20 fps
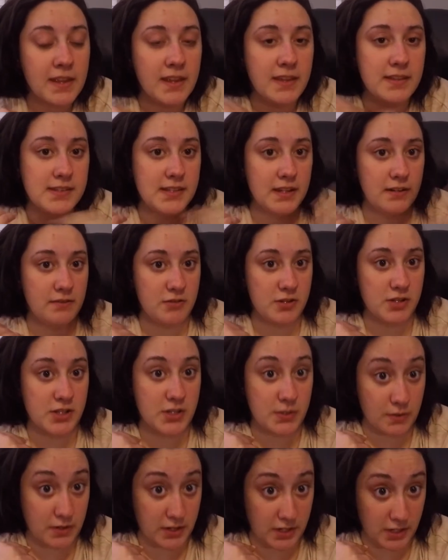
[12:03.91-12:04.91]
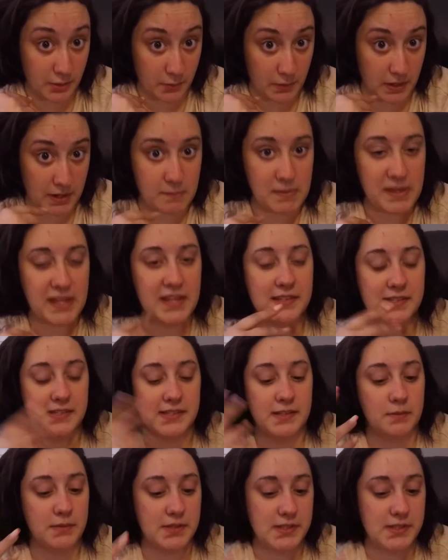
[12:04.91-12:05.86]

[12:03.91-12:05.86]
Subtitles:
instead of just throwing it away, because